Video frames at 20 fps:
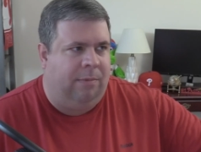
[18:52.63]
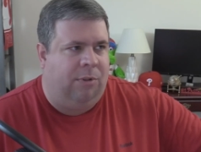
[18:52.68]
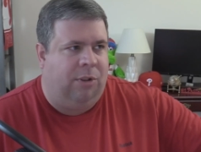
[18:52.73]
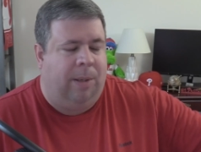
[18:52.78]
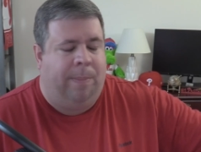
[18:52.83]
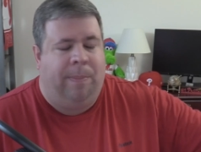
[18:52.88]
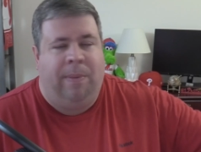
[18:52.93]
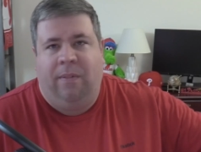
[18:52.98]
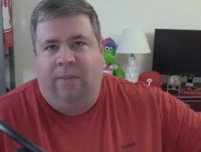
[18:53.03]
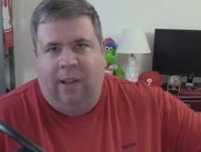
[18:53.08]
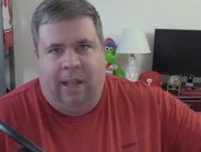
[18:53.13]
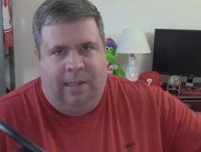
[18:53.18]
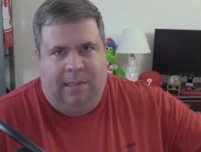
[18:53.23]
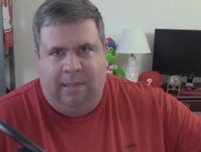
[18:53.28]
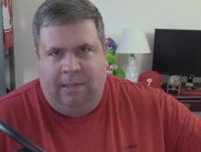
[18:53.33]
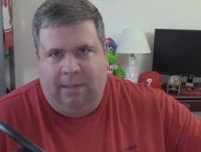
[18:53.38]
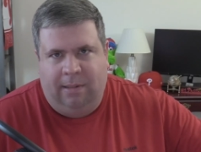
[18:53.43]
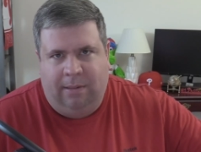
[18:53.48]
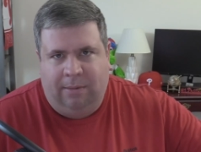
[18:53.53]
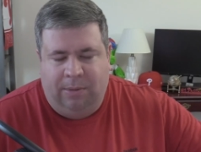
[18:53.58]

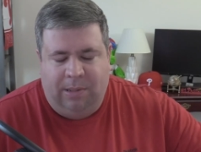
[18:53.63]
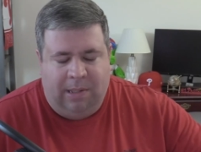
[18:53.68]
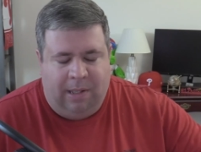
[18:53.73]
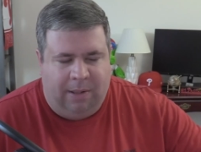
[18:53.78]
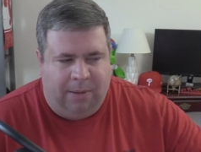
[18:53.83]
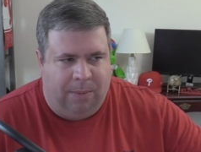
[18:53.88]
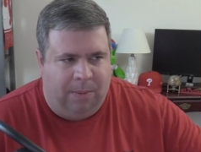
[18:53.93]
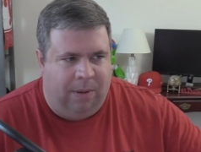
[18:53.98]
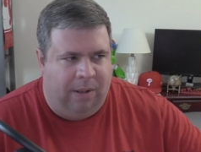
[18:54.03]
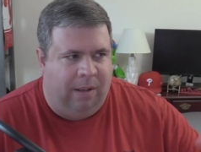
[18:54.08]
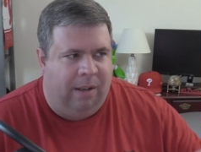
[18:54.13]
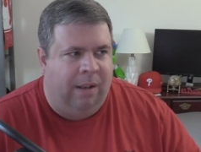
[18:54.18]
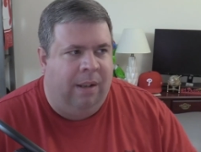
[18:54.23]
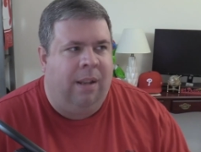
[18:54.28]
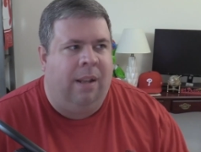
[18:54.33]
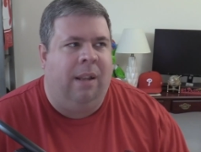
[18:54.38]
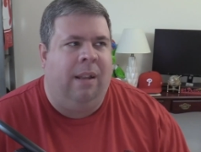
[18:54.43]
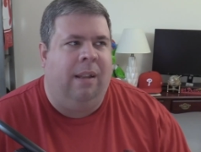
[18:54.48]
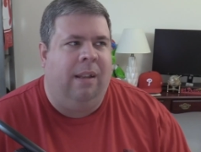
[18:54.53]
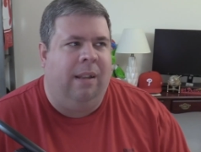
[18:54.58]
TripAdvisor was another one,
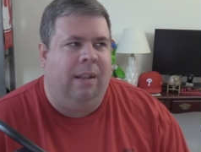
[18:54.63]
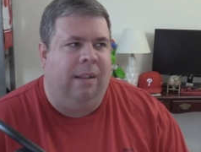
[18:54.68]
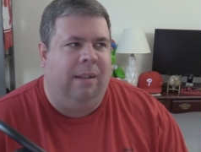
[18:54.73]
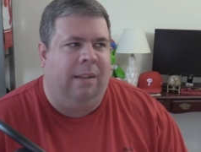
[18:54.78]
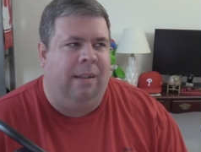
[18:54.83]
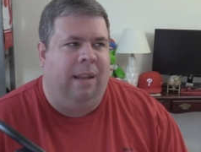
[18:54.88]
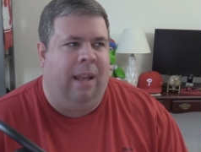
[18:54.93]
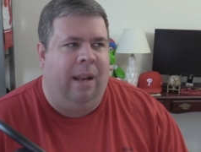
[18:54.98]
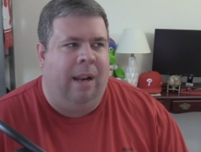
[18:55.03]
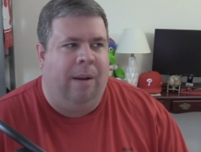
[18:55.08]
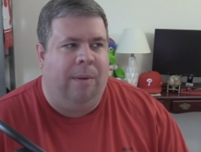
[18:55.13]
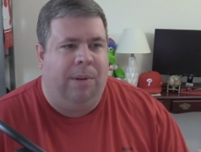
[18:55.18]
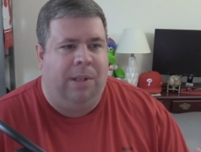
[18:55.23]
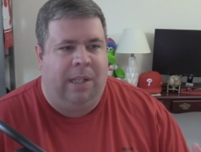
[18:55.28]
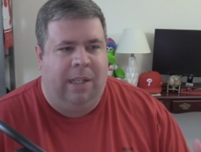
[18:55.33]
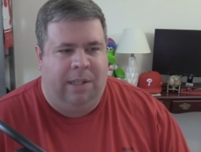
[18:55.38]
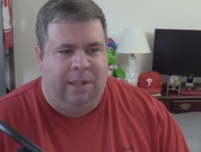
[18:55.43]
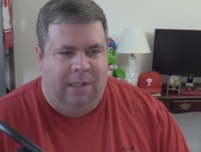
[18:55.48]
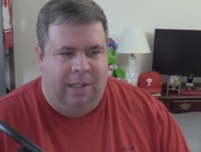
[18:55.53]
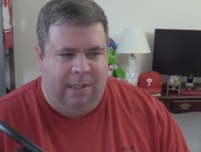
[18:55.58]
and I would
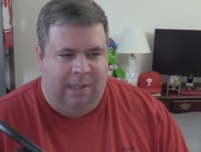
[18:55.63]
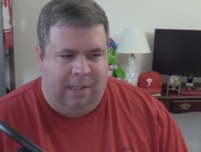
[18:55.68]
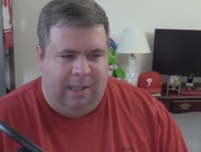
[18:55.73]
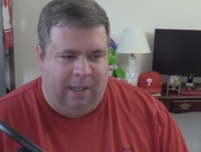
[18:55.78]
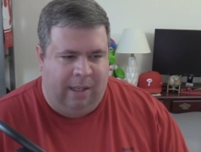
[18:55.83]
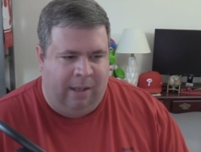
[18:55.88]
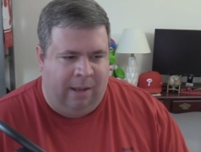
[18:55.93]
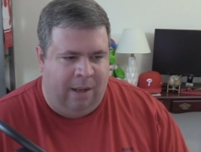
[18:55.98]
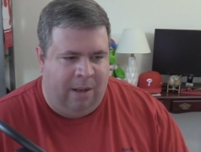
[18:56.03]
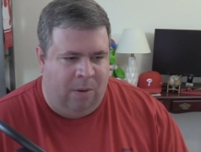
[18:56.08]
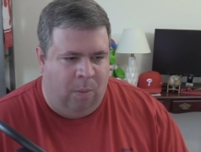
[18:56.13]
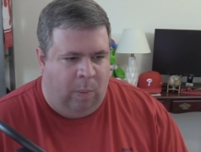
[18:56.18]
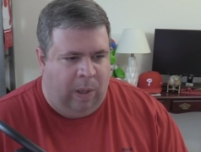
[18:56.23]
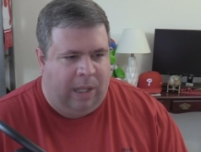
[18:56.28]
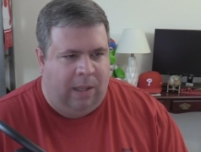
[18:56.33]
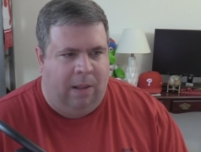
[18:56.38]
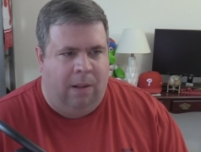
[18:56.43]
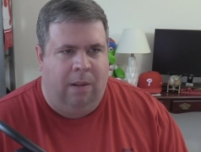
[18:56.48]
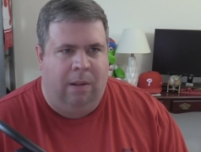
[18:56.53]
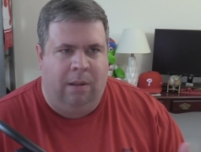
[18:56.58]
teach these like
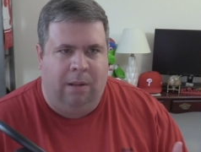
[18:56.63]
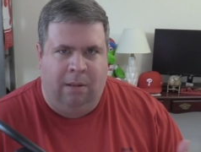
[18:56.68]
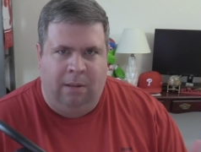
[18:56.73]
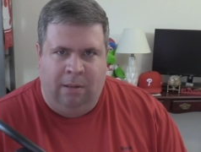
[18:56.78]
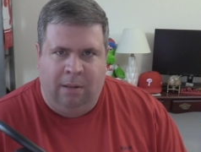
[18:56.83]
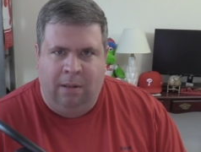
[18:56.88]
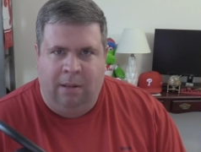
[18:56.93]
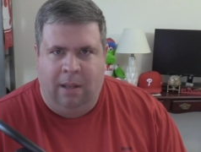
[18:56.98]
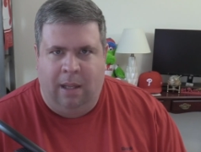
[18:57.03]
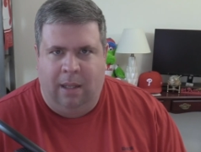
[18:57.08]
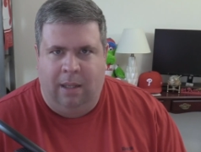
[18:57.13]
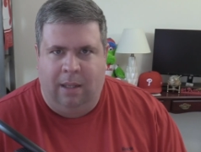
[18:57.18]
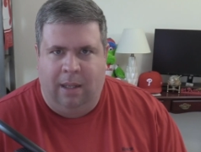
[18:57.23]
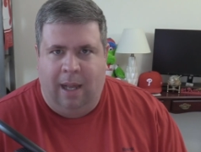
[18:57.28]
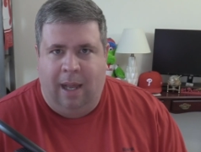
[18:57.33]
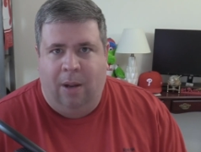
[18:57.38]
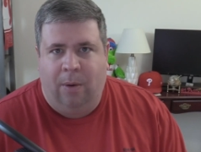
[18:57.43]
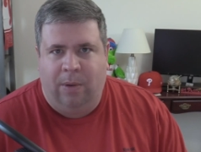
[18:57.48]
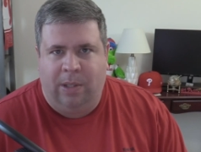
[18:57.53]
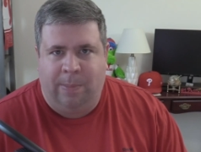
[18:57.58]
week-long
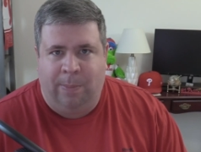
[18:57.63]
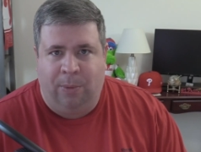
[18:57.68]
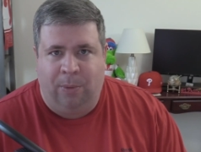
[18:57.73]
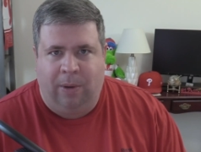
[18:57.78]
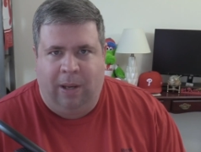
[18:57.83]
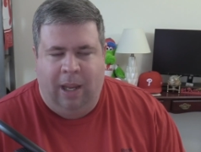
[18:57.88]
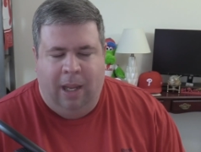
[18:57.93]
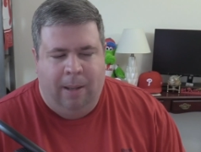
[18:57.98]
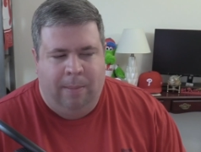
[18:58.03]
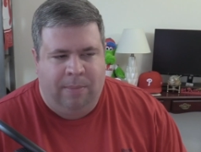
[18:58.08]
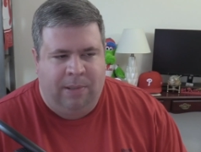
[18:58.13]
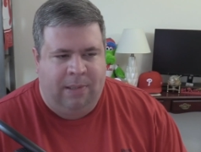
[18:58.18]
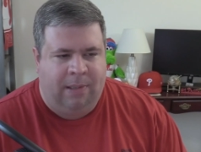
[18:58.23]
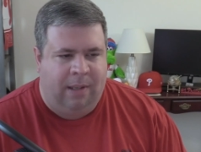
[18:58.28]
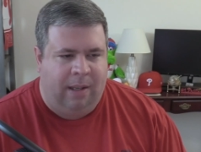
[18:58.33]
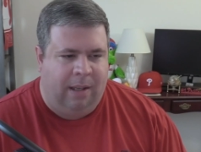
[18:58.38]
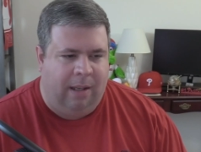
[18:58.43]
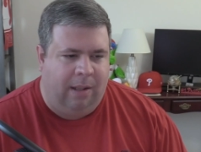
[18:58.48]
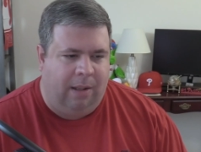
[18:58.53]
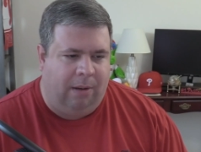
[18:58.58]
iOS boot camps,
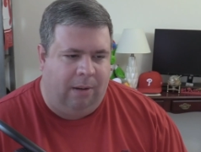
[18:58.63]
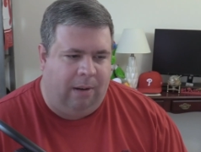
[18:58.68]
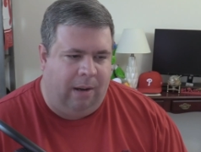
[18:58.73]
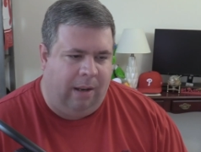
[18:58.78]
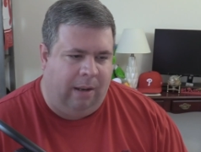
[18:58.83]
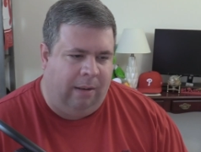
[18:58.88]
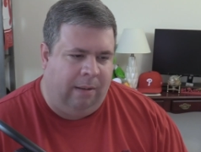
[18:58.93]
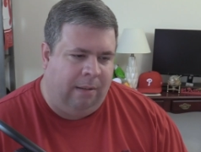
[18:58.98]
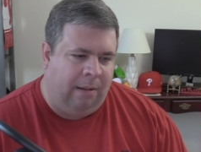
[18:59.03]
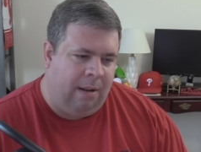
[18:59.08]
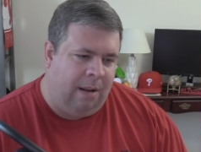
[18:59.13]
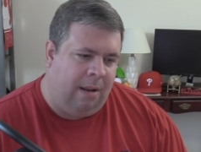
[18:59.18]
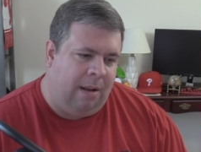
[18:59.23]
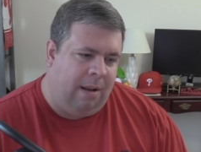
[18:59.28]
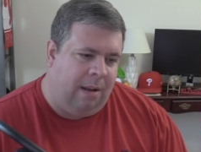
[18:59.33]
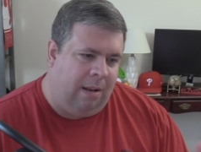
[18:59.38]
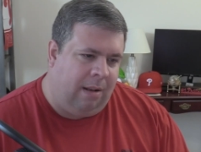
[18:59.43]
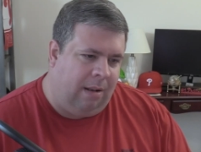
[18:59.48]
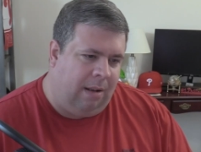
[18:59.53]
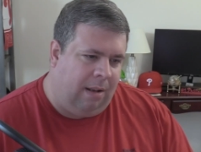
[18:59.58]
learning
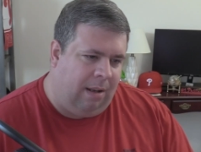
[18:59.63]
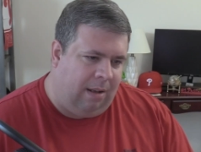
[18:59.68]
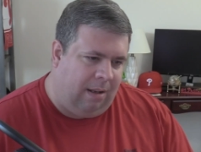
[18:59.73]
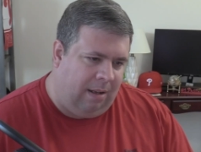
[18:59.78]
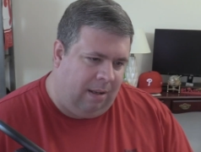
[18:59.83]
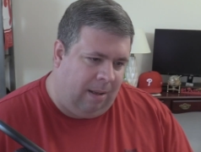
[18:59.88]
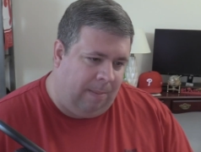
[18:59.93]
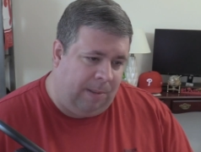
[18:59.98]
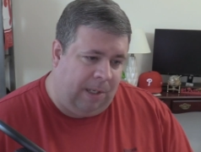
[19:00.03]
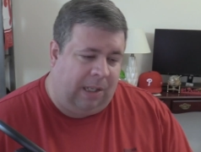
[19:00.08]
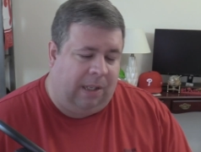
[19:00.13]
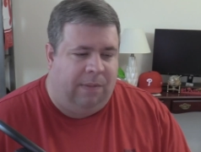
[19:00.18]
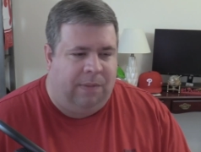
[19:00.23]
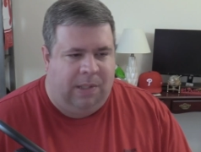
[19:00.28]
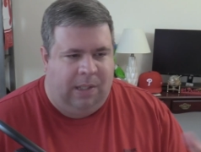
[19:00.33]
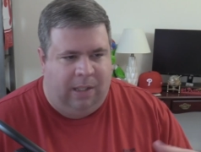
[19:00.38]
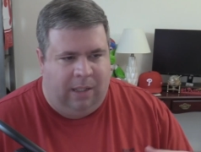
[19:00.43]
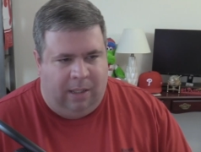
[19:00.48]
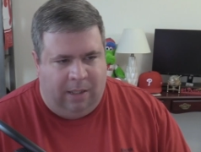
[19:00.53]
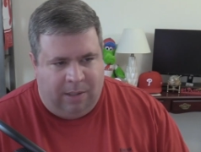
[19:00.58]

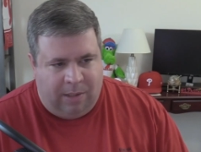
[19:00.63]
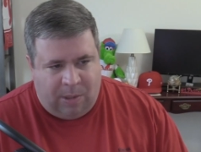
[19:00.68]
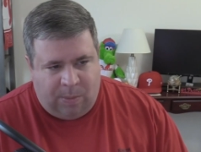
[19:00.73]
Objective-C and